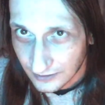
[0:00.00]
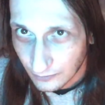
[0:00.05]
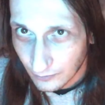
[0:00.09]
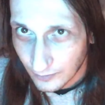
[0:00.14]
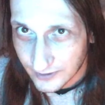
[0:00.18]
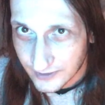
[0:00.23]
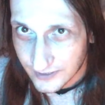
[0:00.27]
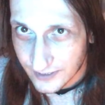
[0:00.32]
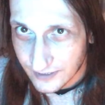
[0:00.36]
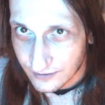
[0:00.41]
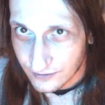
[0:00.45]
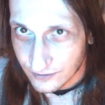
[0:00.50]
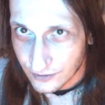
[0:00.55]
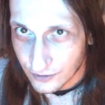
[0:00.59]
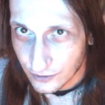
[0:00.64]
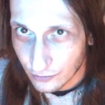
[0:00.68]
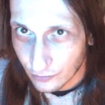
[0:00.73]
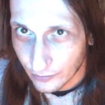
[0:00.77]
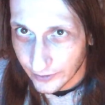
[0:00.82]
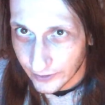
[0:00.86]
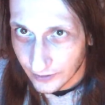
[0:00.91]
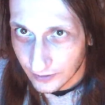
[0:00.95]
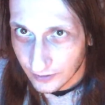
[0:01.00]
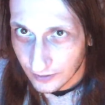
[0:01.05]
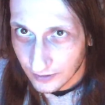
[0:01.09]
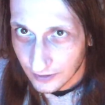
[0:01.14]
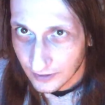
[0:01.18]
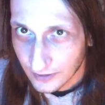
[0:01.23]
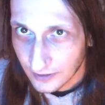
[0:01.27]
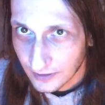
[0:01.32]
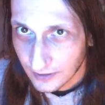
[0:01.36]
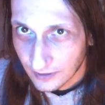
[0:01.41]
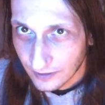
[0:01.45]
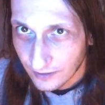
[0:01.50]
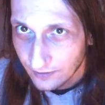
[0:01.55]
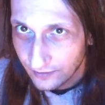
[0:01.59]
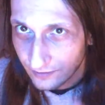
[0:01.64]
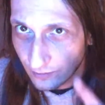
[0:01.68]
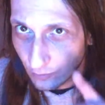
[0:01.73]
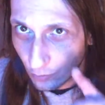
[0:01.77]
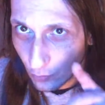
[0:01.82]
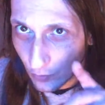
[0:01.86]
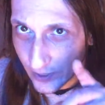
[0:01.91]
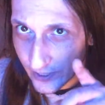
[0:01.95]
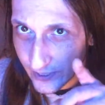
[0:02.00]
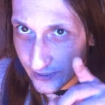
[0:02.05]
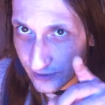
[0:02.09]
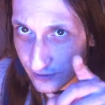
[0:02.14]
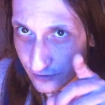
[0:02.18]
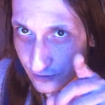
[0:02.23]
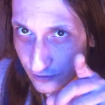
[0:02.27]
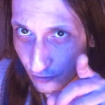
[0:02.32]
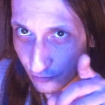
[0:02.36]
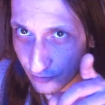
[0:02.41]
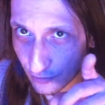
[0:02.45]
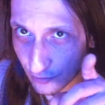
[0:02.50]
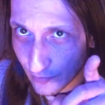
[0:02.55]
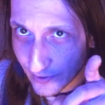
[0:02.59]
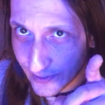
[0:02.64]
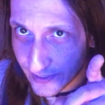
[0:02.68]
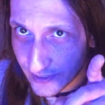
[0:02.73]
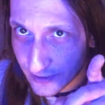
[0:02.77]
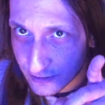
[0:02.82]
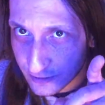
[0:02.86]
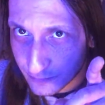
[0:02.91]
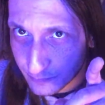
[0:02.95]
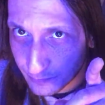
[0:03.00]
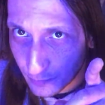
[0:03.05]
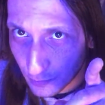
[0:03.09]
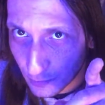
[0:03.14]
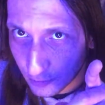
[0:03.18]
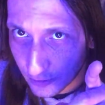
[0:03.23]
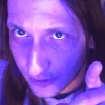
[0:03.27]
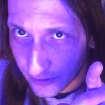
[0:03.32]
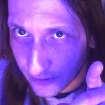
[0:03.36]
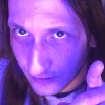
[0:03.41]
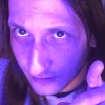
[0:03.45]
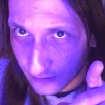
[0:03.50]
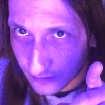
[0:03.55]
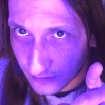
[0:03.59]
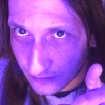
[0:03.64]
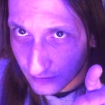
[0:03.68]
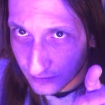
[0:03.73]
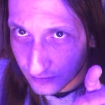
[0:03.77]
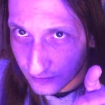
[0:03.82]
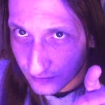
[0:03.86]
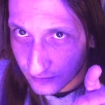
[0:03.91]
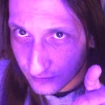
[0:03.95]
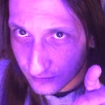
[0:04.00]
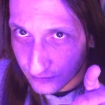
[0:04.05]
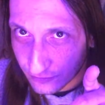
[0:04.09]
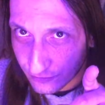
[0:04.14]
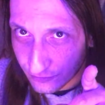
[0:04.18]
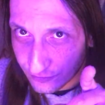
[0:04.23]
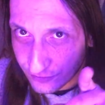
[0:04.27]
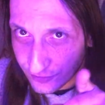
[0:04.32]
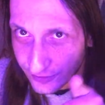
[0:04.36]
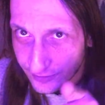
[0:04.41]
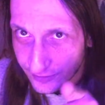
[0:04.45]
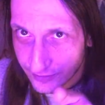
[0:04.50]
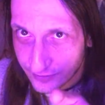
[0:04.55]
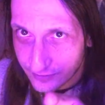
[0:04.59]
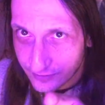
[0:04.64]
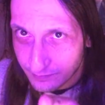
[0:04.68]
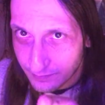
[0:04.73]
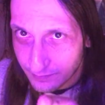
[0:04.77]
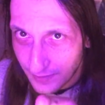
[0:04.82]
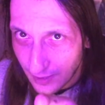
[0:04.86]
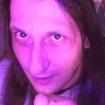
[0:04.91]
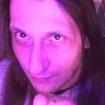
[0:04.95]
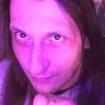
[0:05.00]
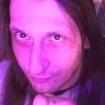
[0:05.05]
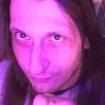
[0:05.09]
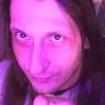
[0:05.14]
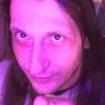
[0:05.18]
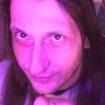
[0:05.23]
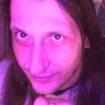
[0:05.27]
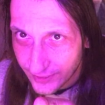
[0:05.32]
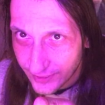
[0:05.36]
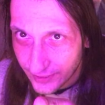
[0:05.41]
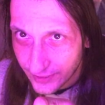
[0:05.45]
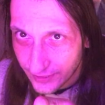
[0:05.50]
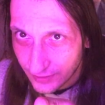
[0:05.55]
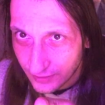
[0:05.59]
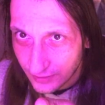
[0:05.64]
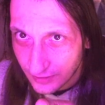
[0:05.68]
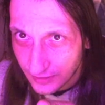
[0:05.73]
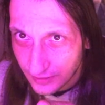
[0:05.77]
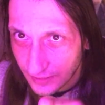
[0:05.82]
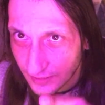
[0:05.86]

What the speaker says: What he's doing, the way the way he's pulling. Do you see his mouth right there?